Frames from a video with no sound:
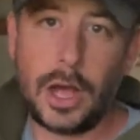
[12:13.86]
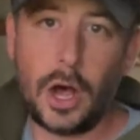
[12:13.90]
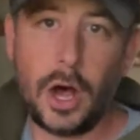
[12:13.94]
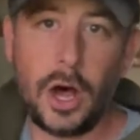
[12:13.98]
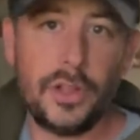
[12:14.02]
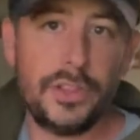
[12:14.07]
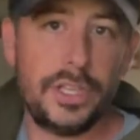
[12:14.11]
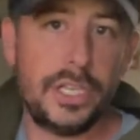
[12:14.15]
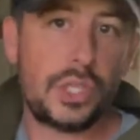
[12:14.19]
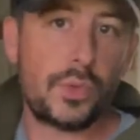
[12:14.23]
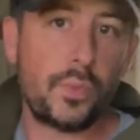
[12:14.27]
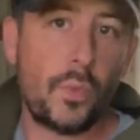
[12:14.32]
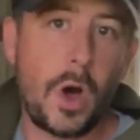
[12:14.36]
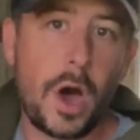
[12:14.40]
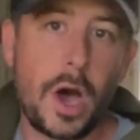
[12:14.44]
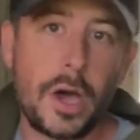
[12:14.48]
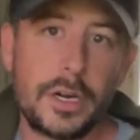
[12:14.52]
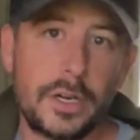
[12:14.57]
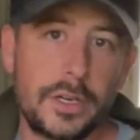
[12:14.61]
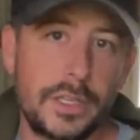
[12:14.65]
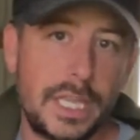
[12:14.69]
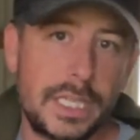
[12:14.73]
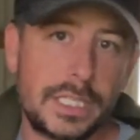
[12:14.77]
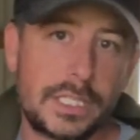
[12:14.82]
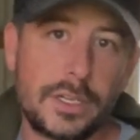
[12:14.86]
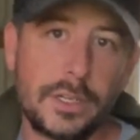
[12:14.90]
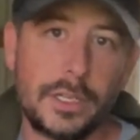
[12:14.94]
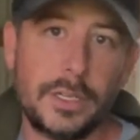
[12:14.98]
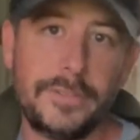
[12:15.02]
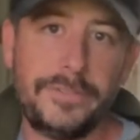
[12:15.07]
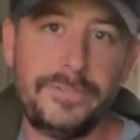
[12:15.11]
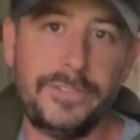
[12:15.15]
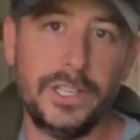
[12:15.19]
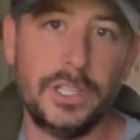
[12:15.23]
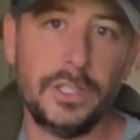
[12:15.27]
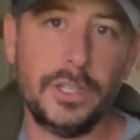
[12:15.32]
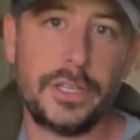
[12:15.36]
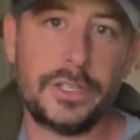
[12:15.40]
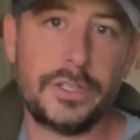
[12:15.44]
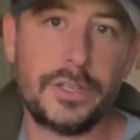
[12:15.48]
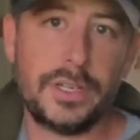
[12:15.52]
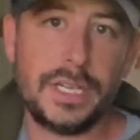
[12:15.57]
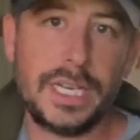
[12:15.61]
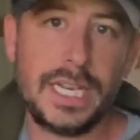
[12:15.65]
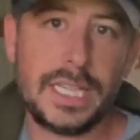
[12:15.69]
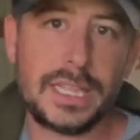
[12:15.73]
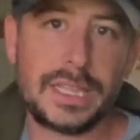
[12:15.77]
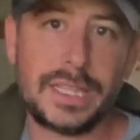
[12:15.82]
all this water that's gonna fill
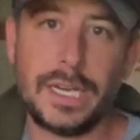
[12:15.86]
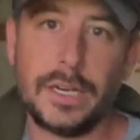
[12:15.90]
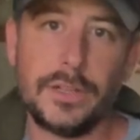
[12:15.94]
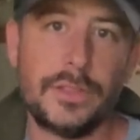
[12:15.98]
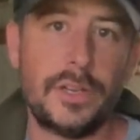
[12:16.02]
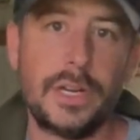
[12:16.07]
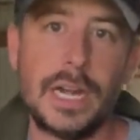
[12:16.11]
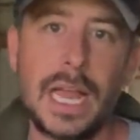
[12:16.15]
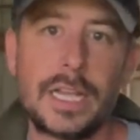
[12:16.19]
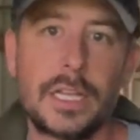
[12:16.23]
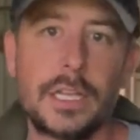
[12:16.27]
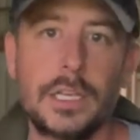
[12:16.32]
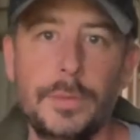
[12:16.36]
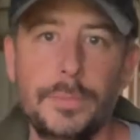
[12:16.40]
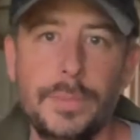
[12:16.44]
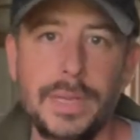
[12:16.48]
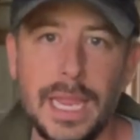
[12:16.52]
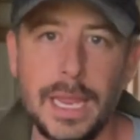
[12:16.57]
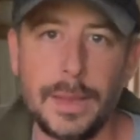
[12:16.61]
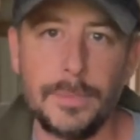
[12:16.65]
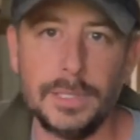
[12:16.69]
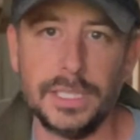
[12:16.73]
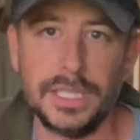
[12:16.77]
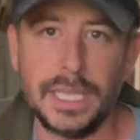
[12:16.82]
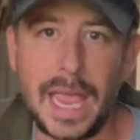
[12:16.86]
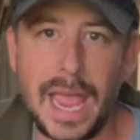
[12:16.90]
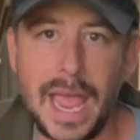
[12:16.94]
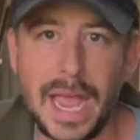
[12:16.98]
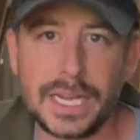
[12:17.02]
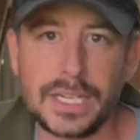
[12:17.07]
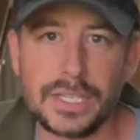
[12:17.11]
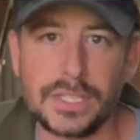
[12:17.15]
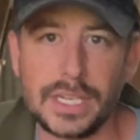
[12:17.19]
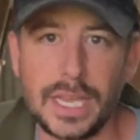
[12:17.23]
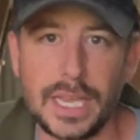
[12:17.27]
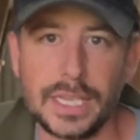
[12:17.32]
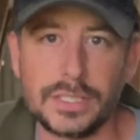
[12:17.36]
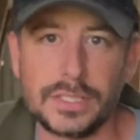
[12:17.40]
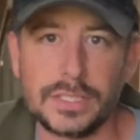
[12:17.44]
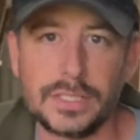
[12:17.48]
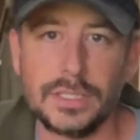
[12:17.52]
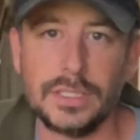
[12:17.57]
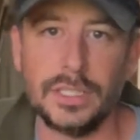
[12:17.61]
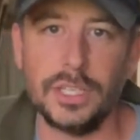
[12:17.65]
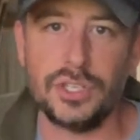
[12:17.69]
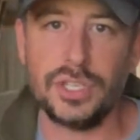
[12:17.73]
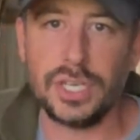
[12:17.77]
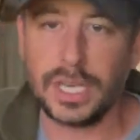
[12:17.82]
underneath there, they're not gonna be able to
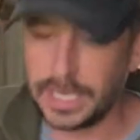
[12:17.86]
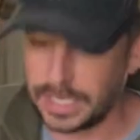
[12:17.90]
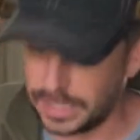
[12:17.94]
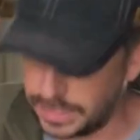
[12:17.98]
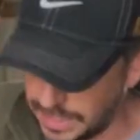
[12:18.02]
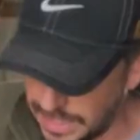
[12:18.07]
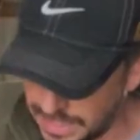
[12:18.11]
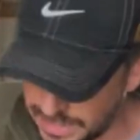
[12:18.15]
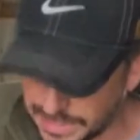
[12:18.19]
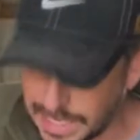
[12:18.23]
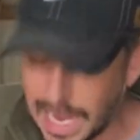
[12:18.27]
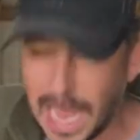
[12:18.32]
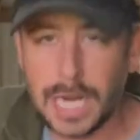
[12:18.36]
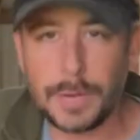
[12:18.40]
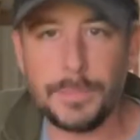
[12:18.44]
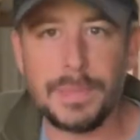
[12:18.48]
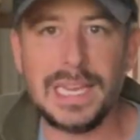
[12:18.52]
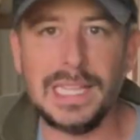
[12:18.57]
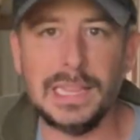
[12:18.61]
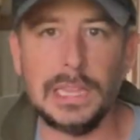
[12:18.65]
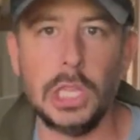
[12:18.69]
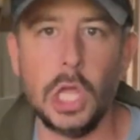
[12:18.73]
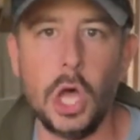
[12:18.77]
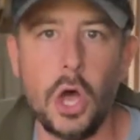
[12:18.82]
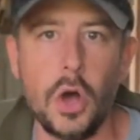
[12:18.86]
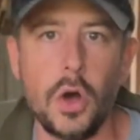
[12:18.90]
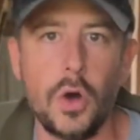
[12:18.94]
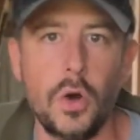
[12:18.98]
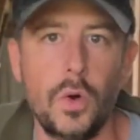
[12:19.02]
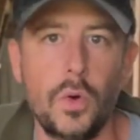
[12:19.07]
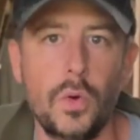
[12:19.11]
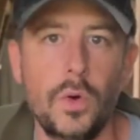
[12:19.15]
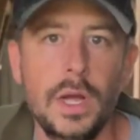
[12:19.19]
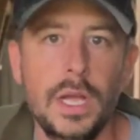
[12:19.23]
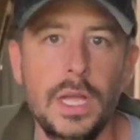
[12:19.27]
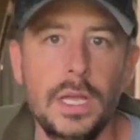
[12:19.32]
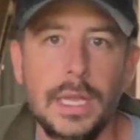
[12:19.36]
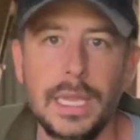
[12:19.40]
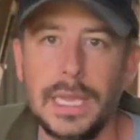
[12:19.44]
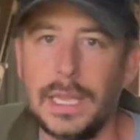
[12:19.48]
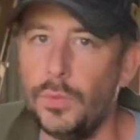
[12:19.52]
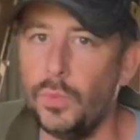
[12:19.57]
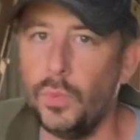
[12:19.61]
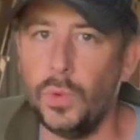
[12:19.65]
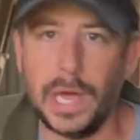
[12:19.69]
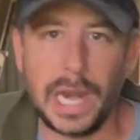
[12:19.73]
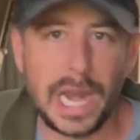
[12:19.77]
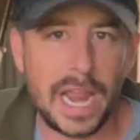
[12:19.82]
access. The chicken, it's gotta be low
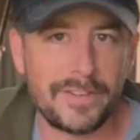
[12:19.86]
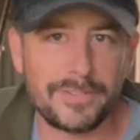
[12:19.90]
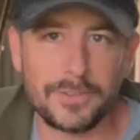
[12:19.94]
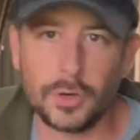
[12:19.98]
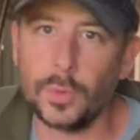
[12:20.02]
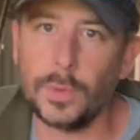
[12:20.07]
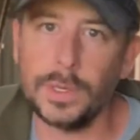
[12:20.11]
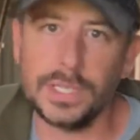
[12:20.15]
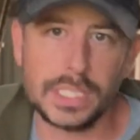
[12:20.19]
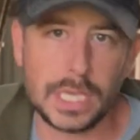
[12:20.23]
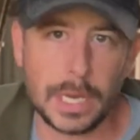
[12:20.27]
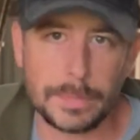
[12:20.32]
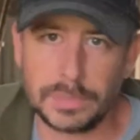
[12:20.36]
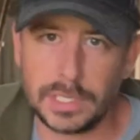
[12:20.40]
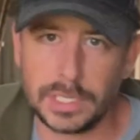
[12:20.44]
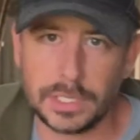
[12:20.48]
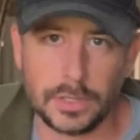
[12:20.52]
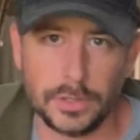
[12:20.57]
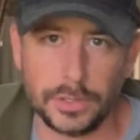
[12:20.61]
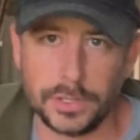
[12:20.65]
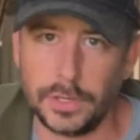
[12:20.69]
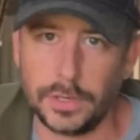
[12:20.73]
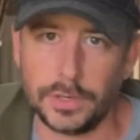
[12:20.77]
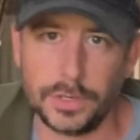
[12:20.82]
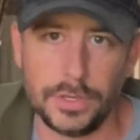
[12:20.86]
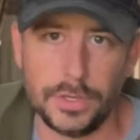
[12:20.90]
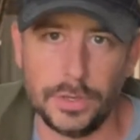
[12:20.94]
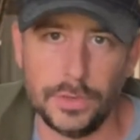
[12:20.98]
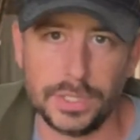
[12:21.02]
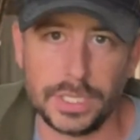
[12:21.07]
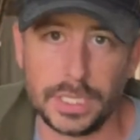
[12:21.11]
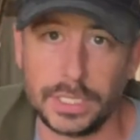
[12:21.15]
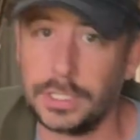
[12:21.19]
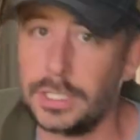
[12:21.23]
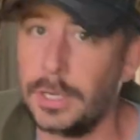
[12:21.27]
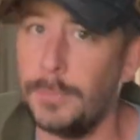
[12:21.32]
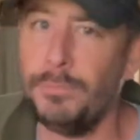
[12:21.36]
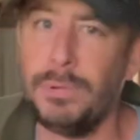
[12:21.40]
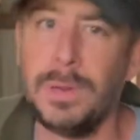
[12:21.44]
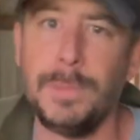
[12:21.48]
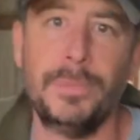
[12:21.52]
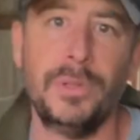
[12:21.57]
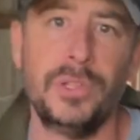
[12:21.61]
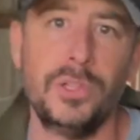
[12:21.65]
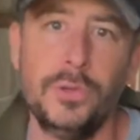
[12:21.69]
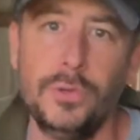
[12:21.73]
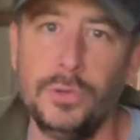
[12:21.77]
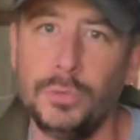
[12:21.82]
in whatever receptacle you're using. Some
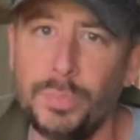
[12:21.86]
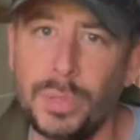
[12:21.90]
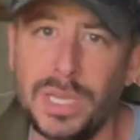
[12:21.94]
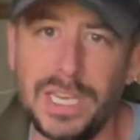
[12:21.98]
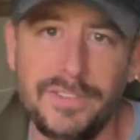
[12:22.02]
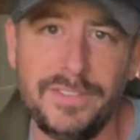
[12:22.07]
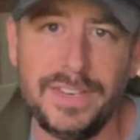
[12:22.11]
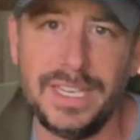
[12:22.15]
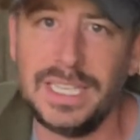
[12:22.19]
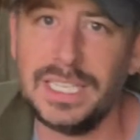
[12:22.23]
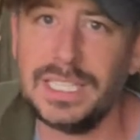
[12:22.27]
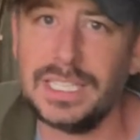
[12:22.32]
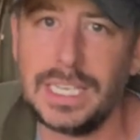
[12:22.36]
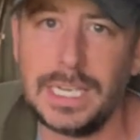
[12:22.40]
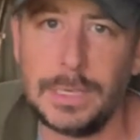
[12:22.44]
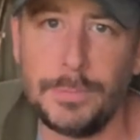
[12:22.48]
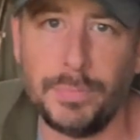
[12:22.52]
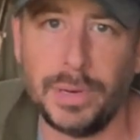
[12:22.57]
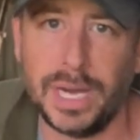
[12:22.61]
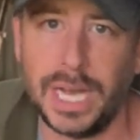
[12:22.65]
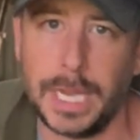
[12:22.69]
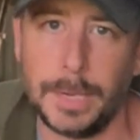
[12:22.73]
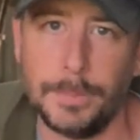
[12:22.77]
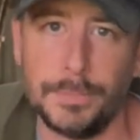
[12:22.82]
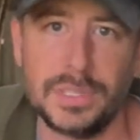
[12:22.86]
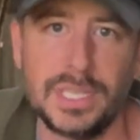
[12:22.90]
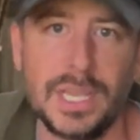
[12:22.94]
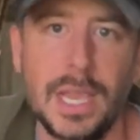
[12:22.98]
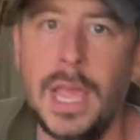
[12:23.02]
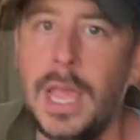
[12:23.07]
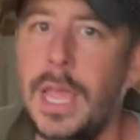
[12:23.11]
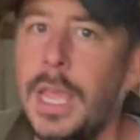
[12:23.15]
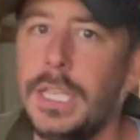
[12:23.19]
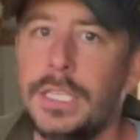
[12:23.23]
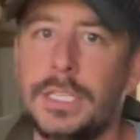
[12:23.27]
people use PVC pipes.